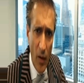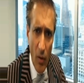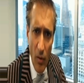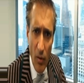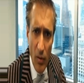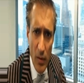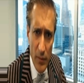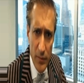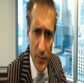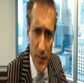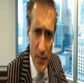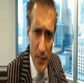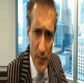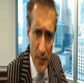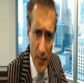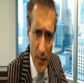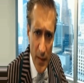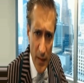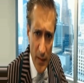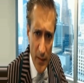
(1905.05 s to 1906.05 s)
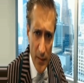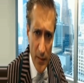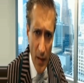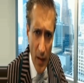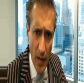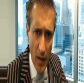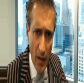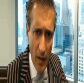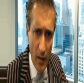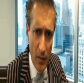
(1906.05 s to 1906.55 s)
All of these things
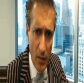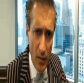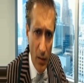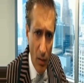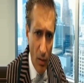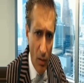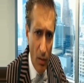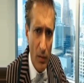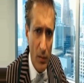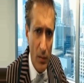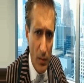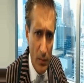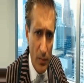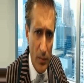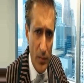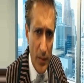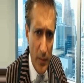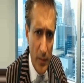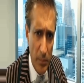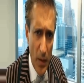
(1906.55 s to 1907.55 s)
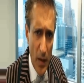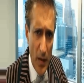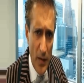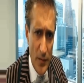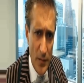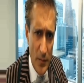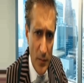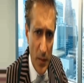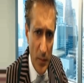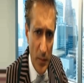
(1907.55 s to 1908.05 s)
are all only
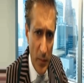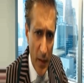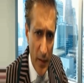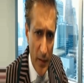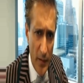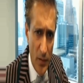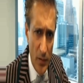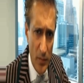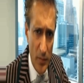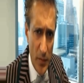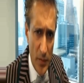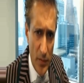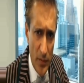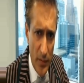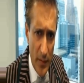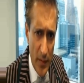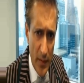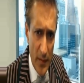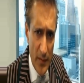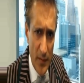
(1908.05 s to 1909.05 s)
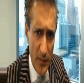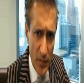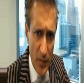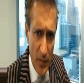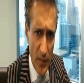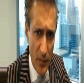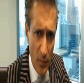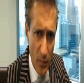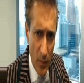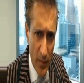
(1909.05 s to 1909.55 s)
possible by human
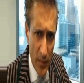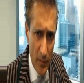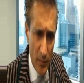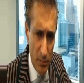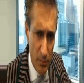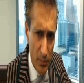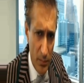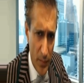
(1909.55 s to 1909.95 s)
creativity, where